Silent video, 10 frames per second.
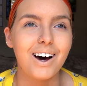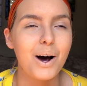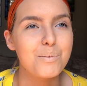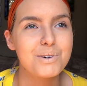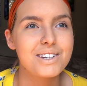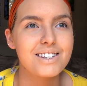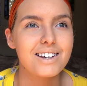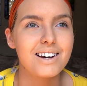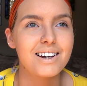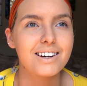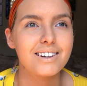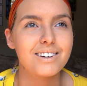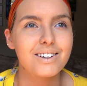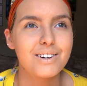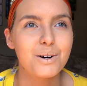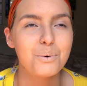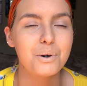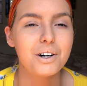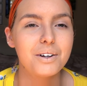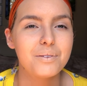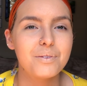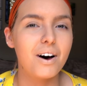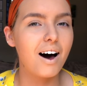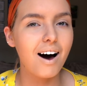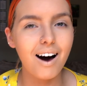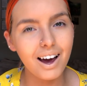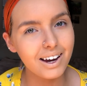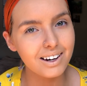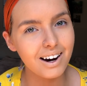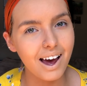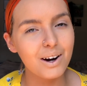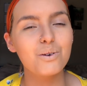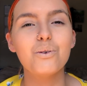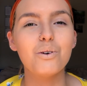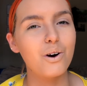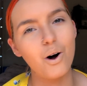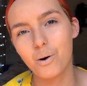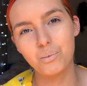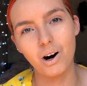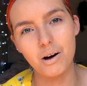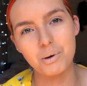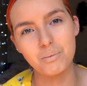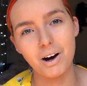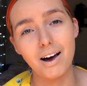I'm just like, you know what, I can handle not priming my